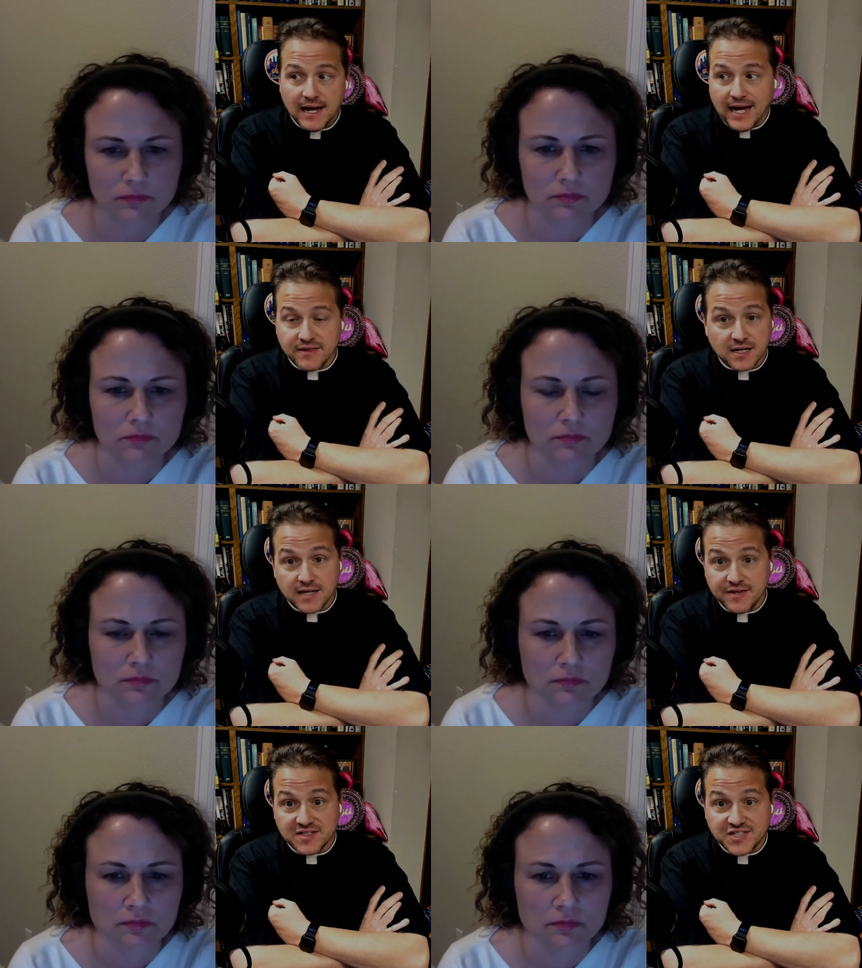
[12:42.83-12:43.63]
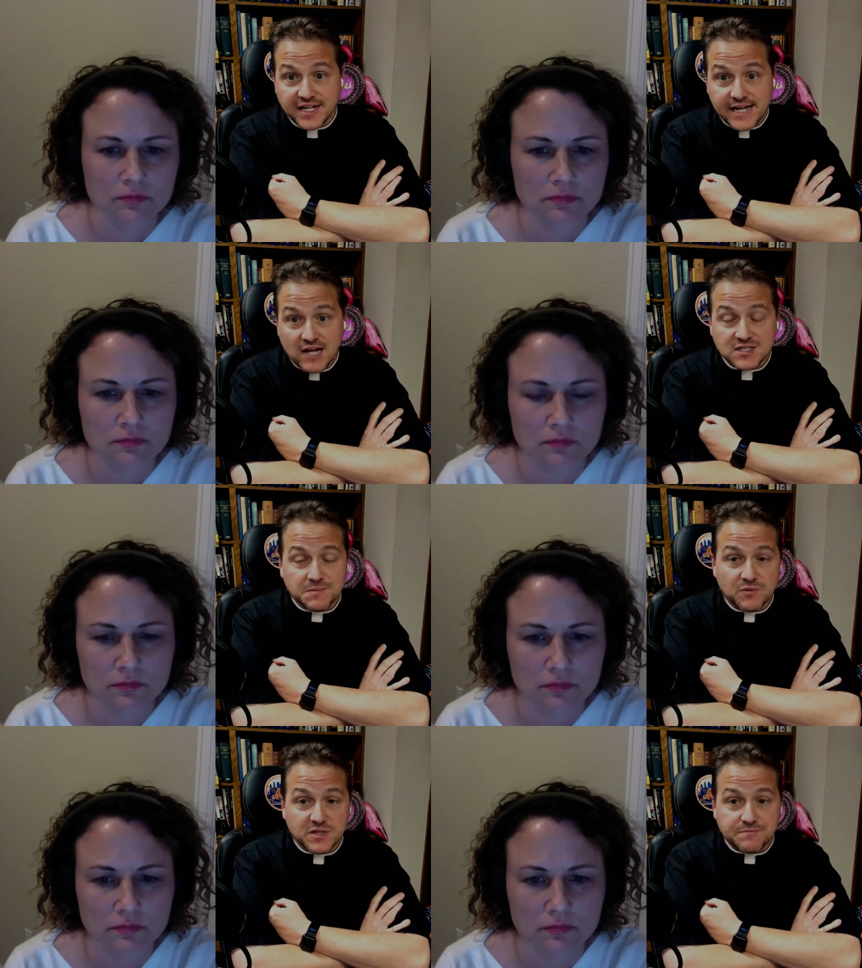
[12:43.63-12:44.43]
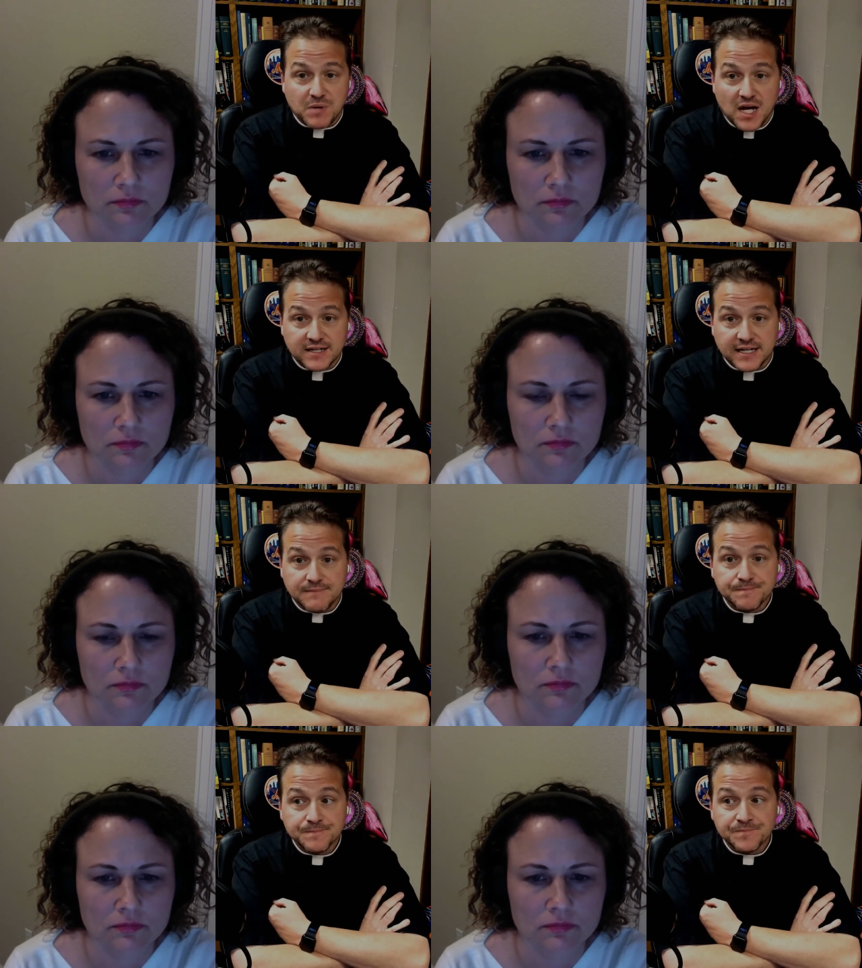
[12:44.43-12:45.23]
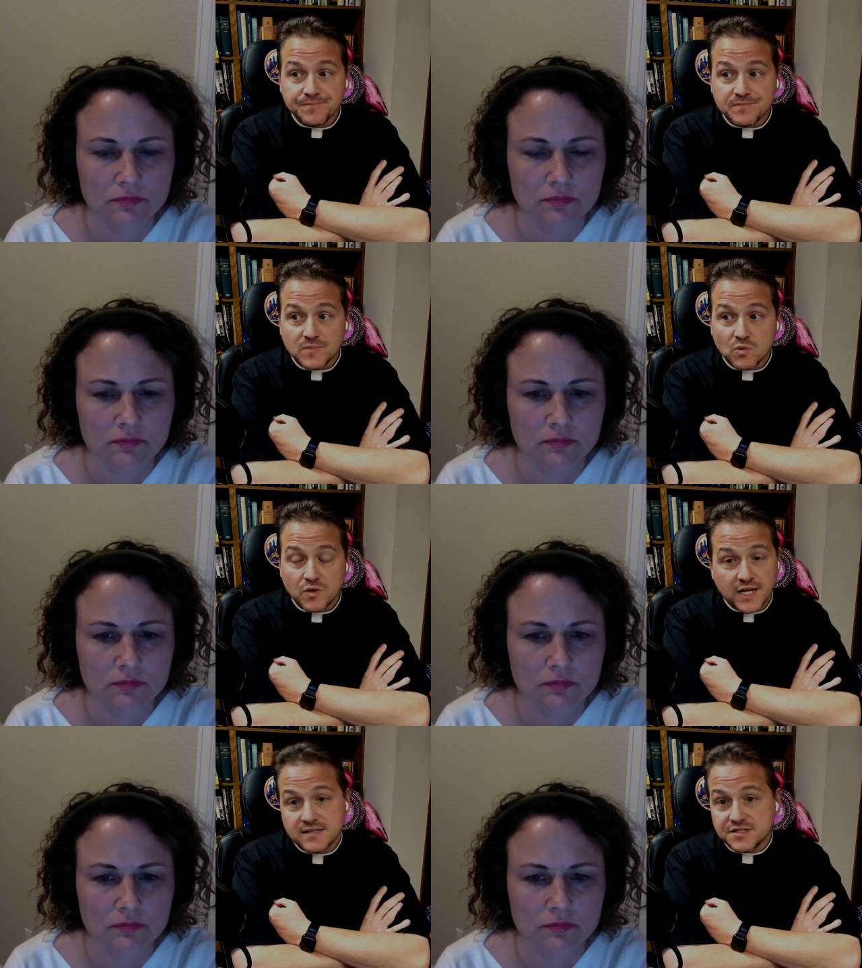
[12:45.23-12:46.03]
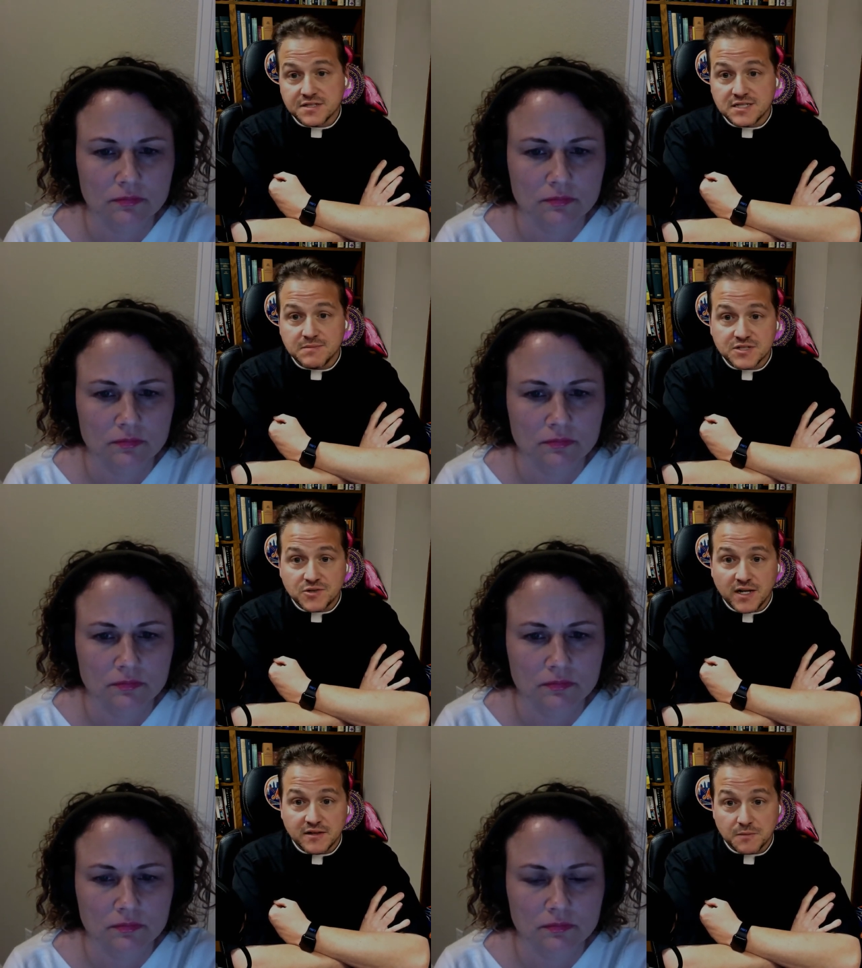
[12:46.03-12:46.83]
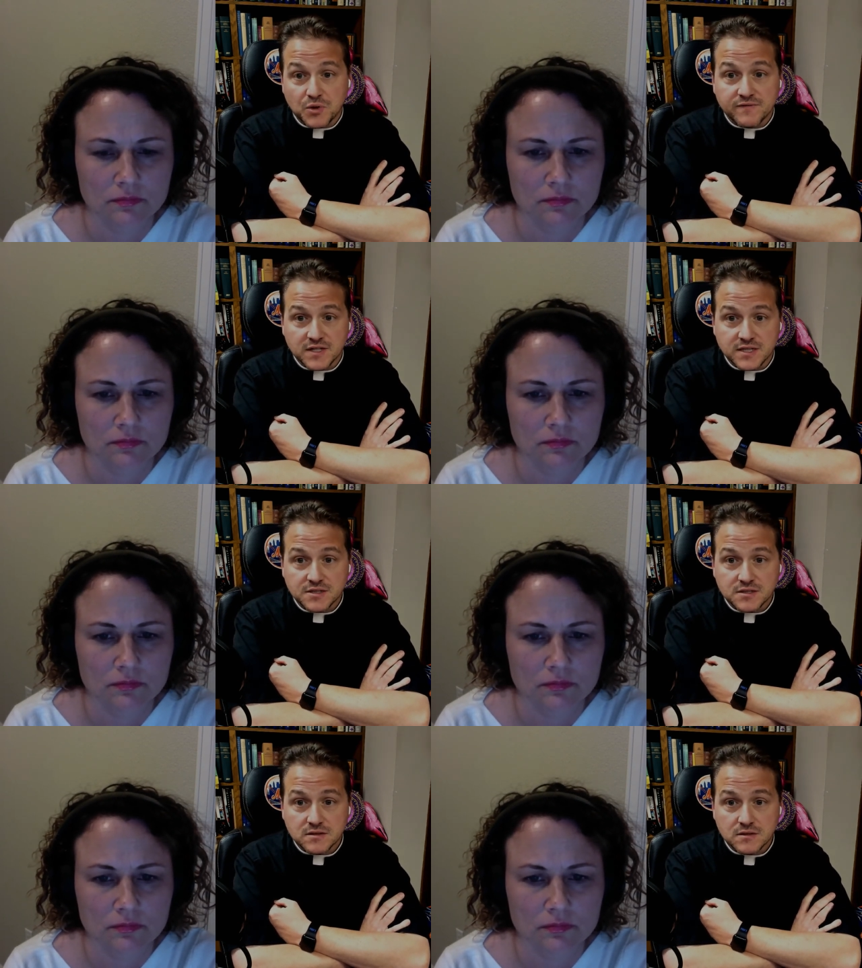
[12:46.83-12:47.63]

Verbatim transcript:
Speaker 1: And the city councilman responded, well, that's just demonstrating their privilege.